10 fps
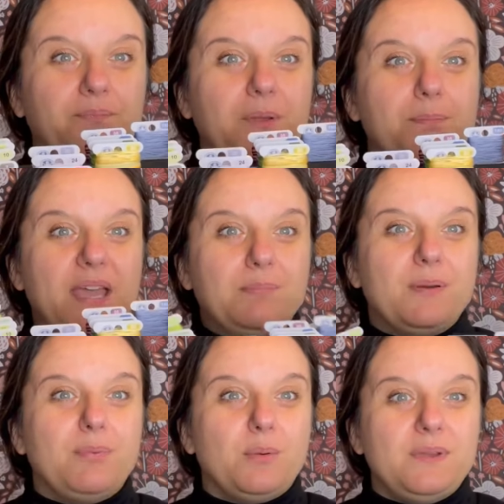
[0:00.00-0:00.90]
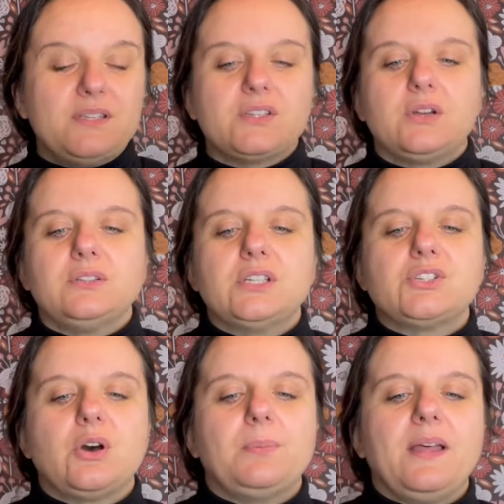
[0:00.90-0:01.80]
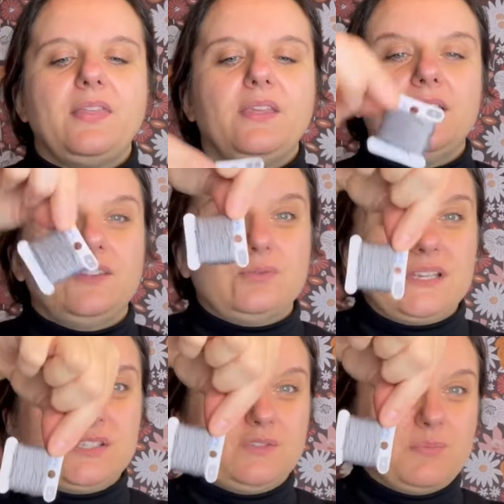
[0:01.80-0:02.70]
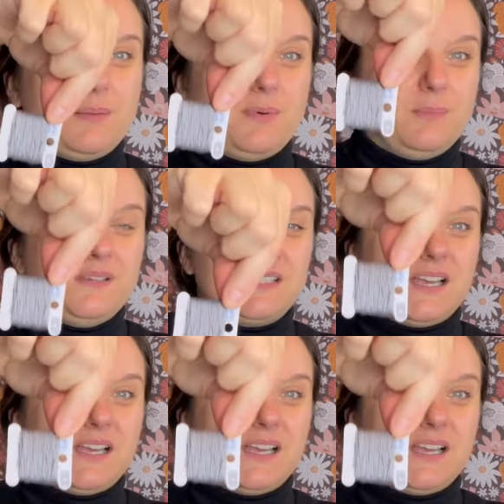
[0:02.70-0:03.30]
paper bobbins on the top, and then the rest of my bobbins